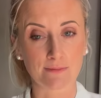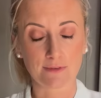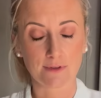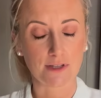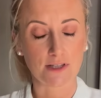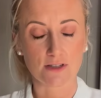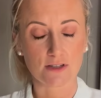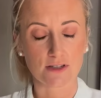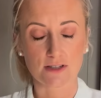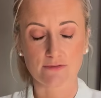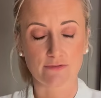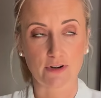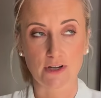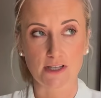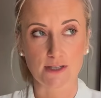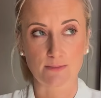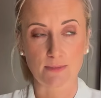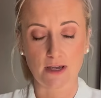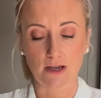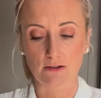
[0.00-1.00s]
It just
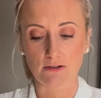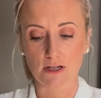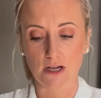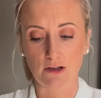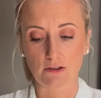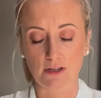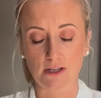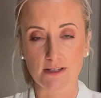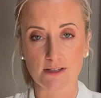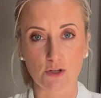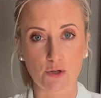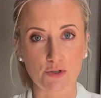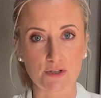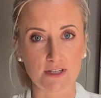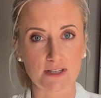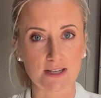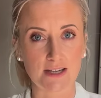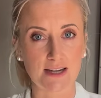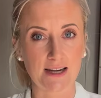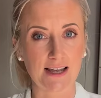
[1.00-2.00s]
freaks me out how these
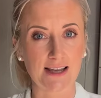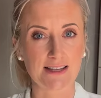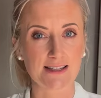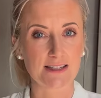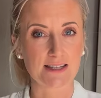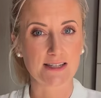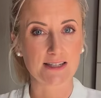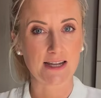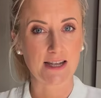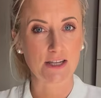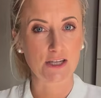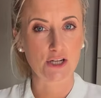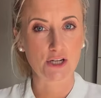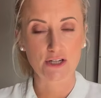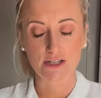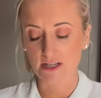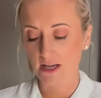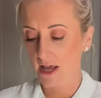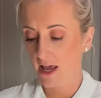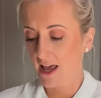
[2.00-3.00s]
sauces can last 10
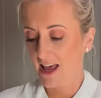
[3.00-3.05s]
years.